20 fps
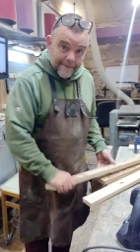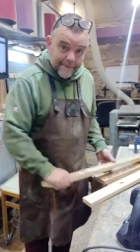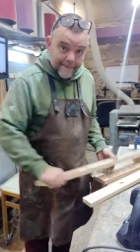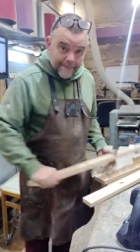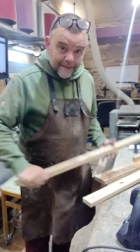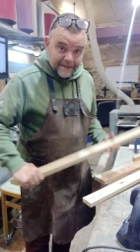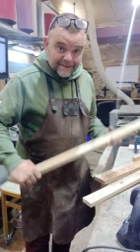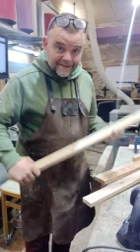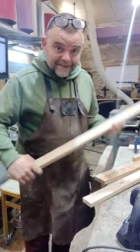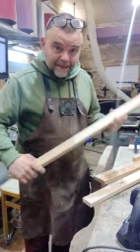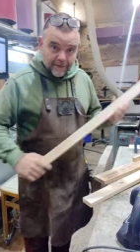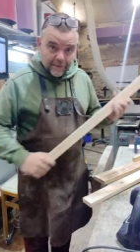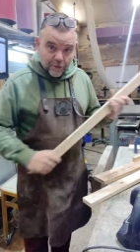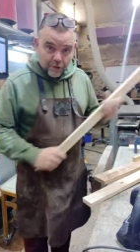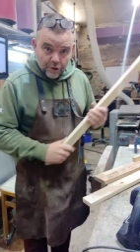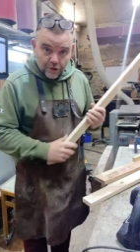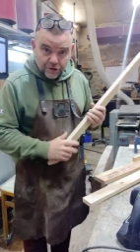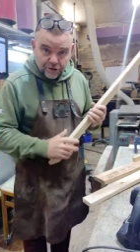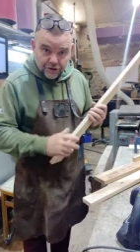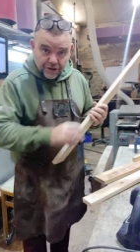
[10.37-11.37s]
instead of
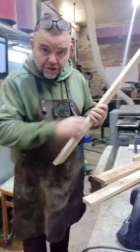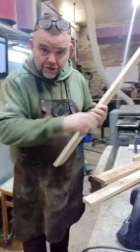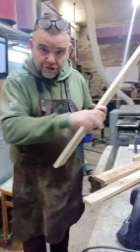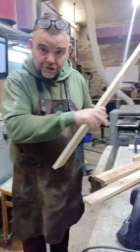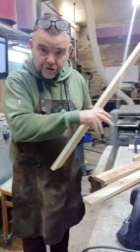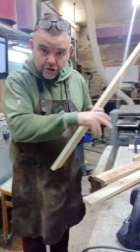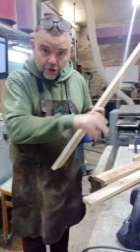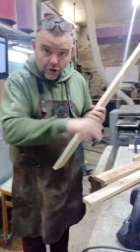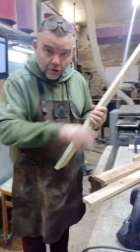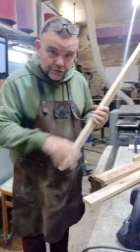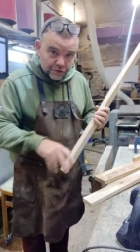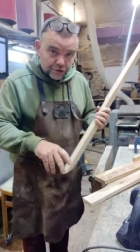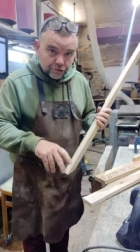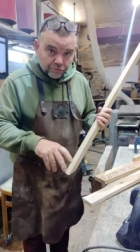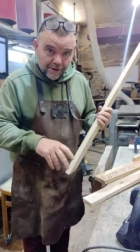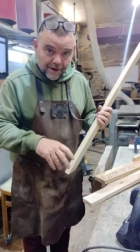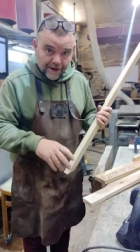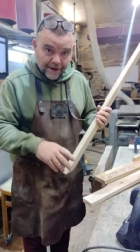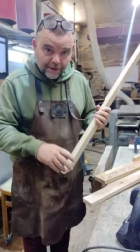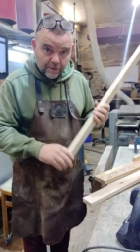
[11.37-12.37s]
using a slotted
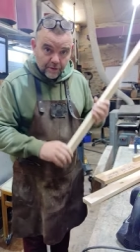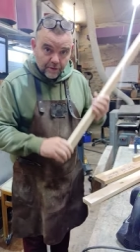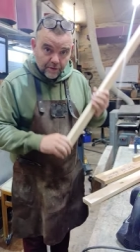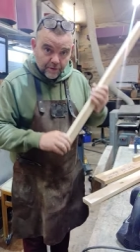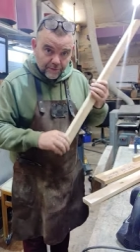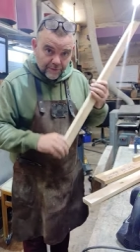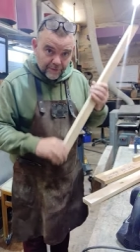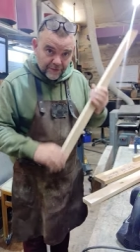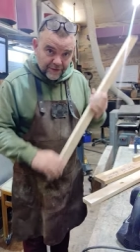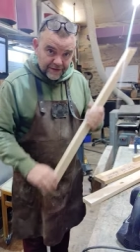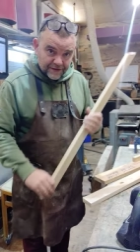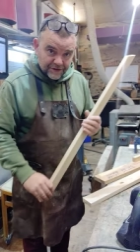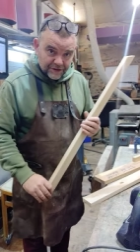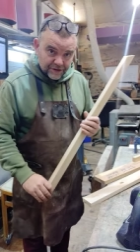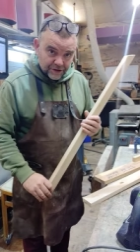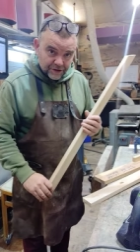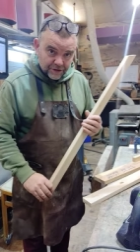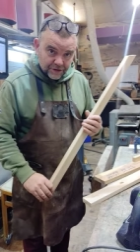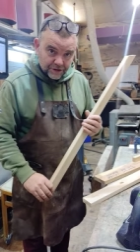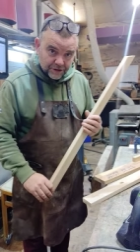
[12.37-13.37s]
rail for this
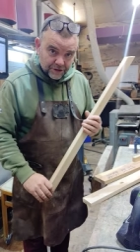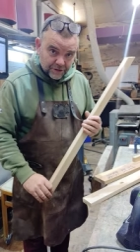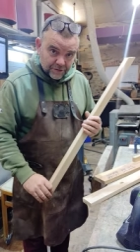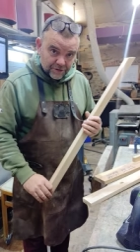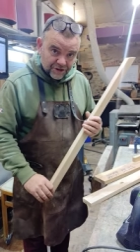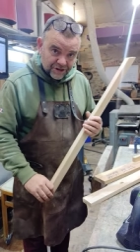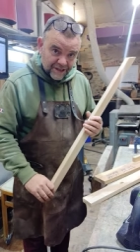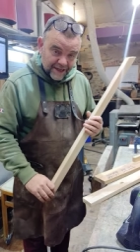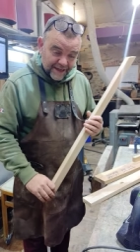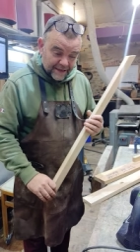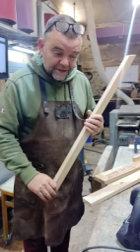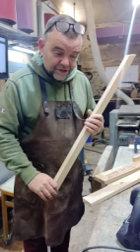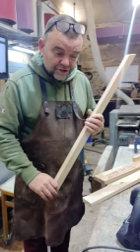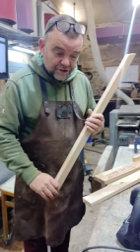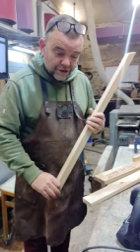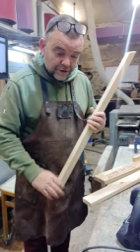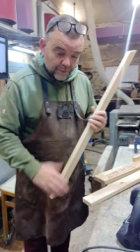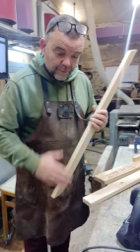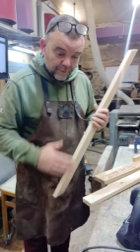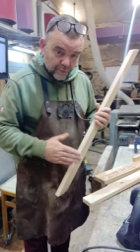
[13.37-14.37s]
to sit
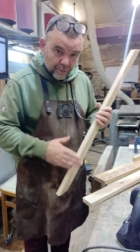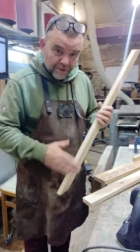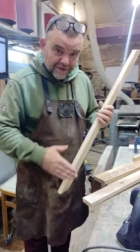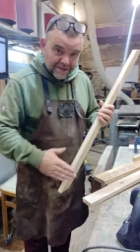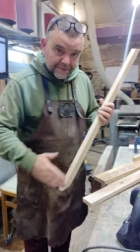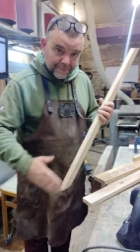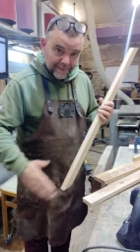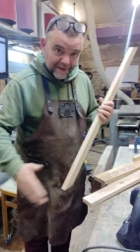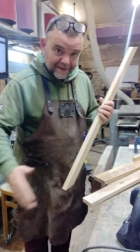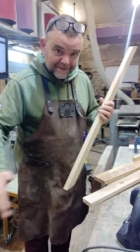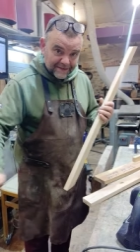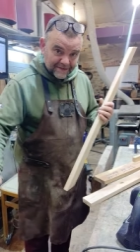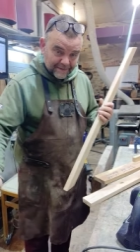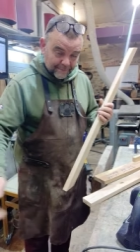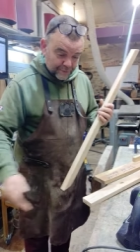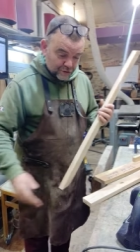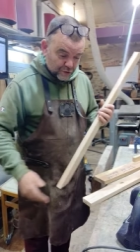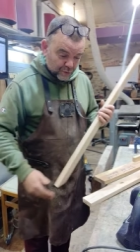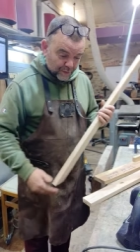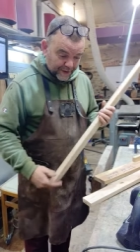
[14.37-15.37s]
into with all these spaces in
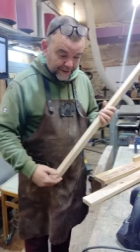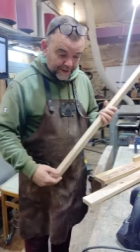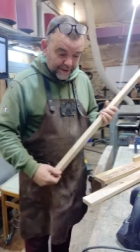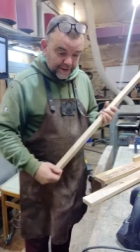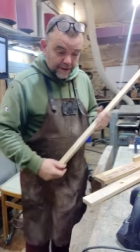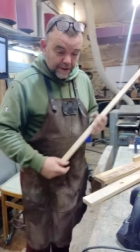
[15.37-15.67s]
between,